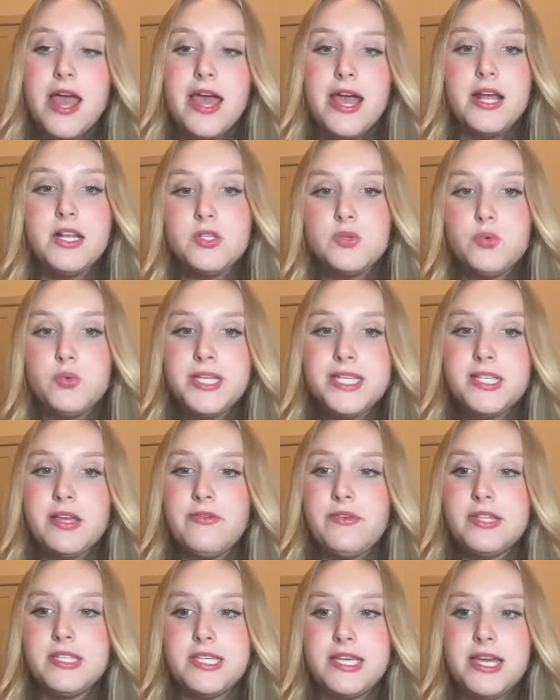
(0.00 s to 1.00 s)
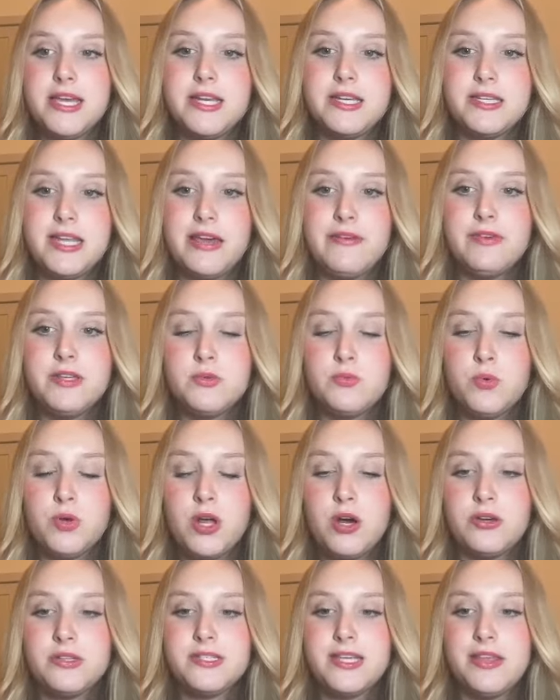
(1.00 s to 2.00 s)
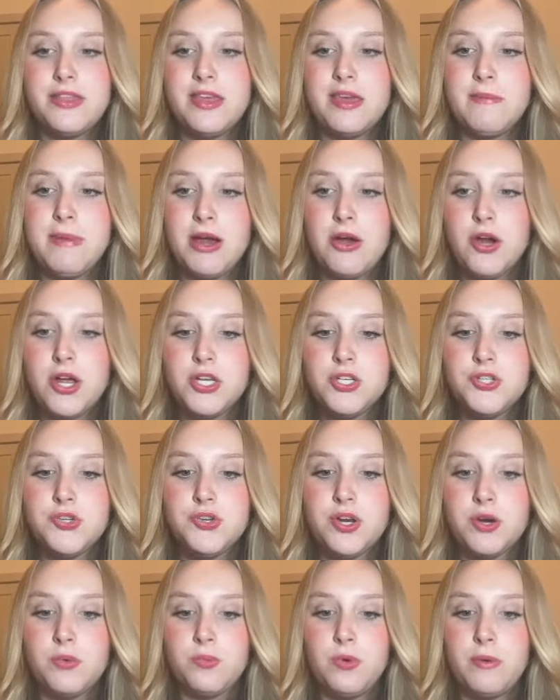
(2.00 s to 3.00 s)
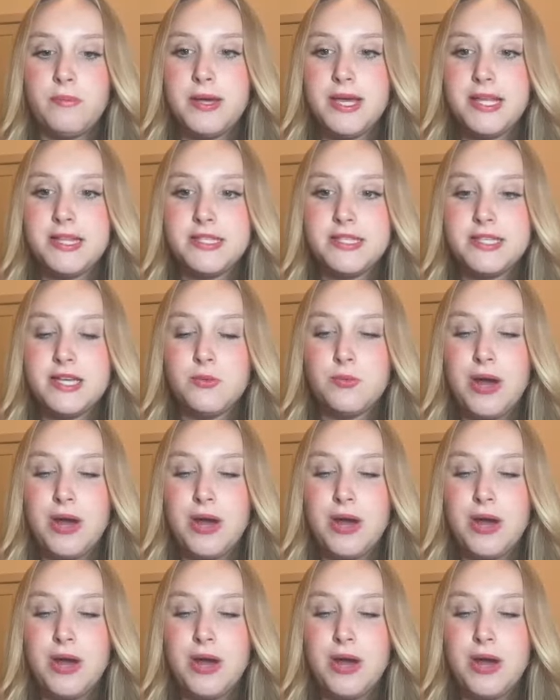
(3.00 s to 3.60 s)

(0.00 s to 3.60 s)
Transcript: In 2017, Davis-Woodhall set the American junior women's